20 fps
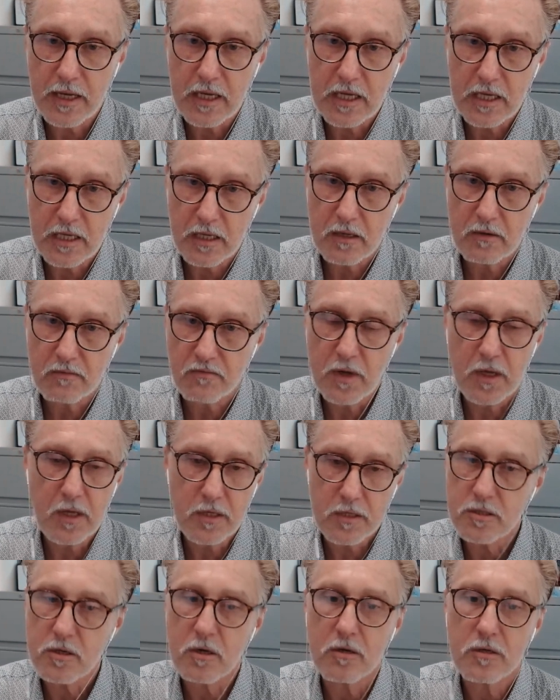It
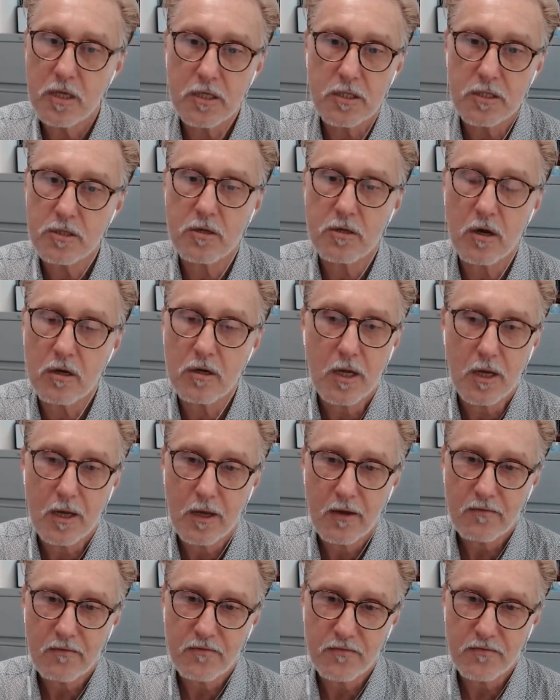has to start
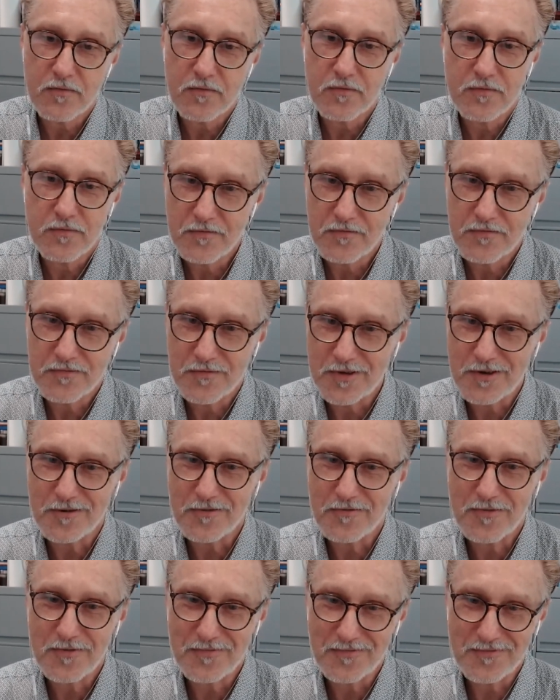
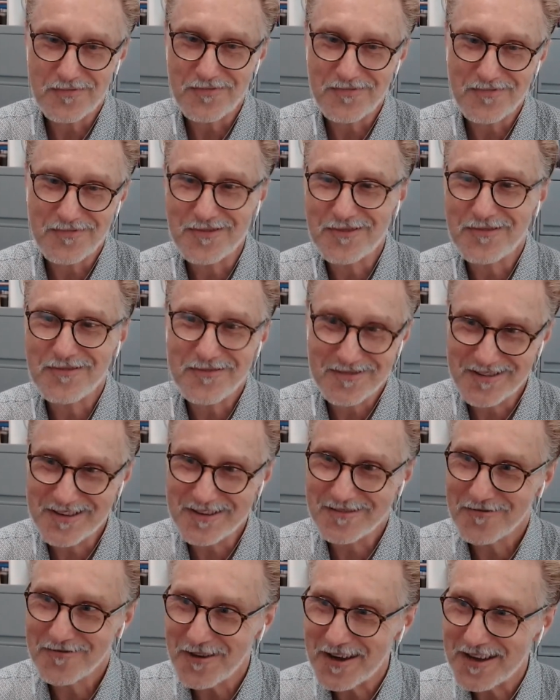from
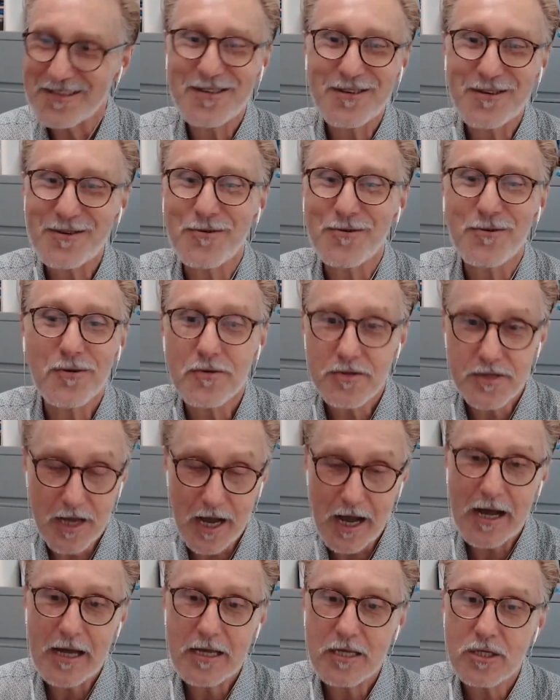grade school to
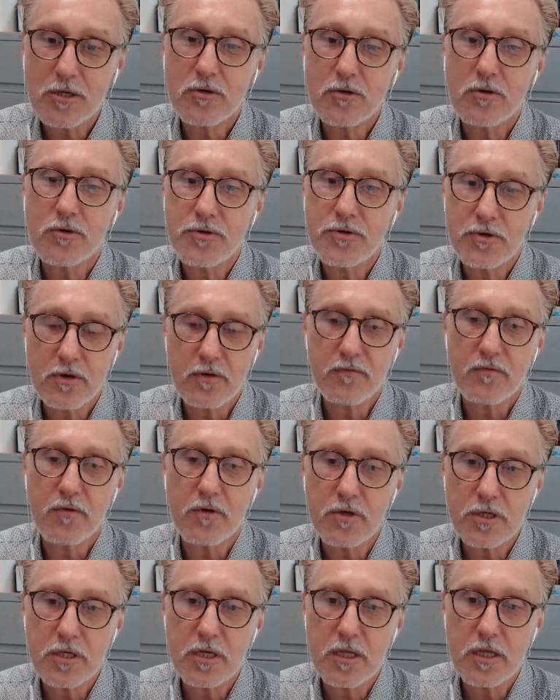high school to
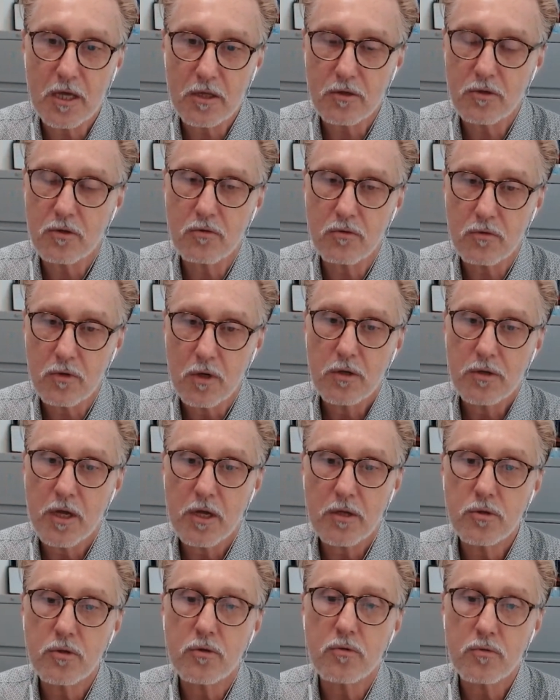university, that
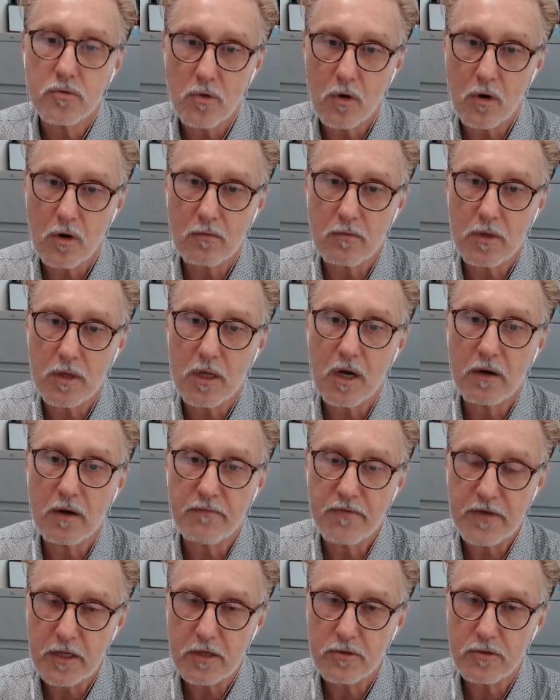new normal of
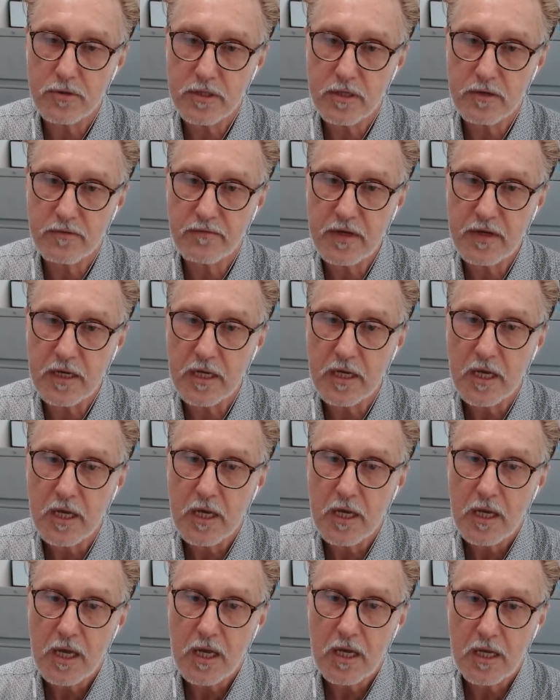inclusivity,
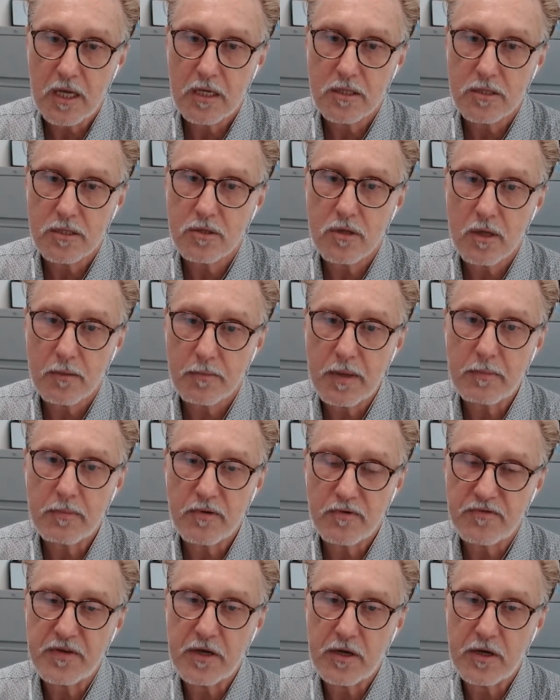and so that people
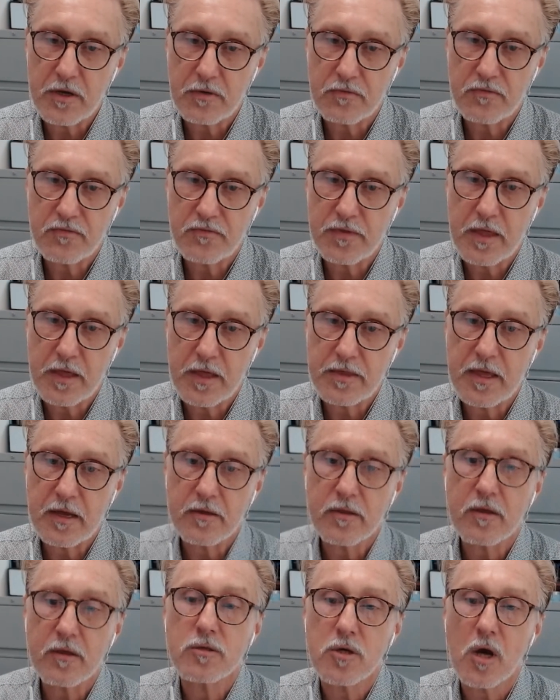feel that
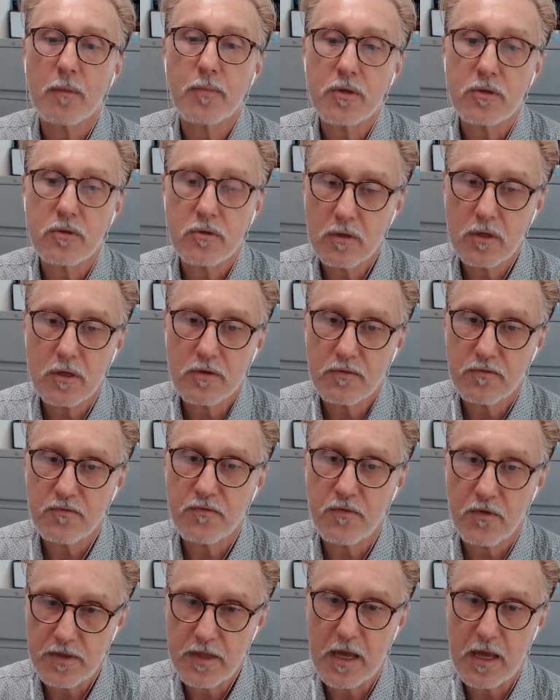there's opportunities
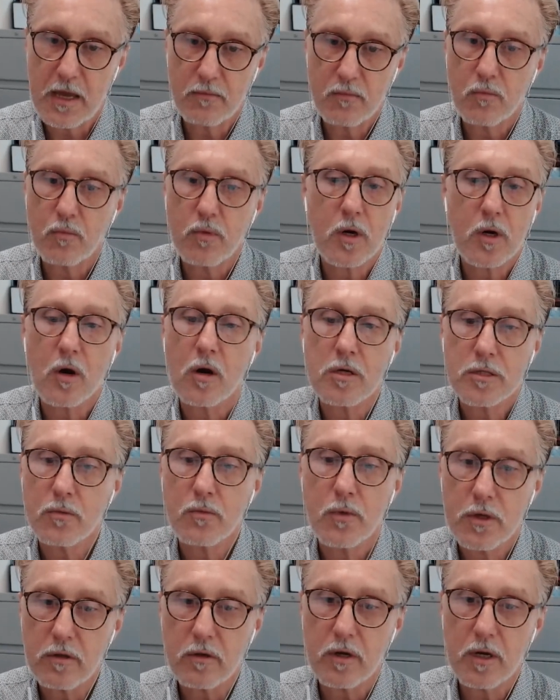for them regardless of
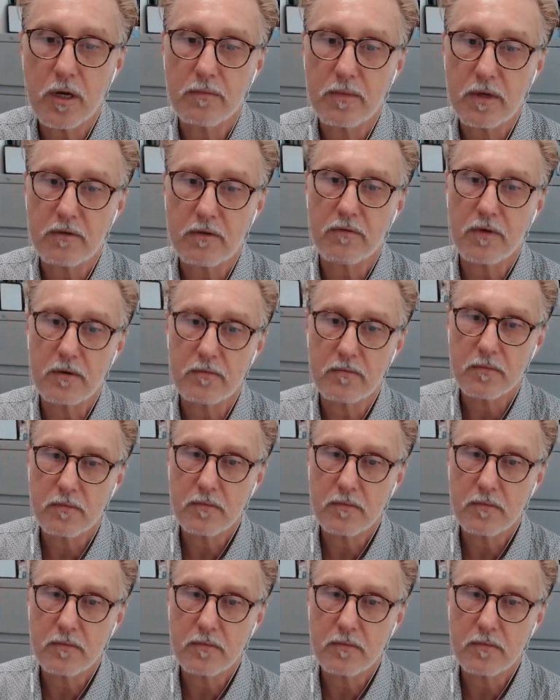where they're coming from.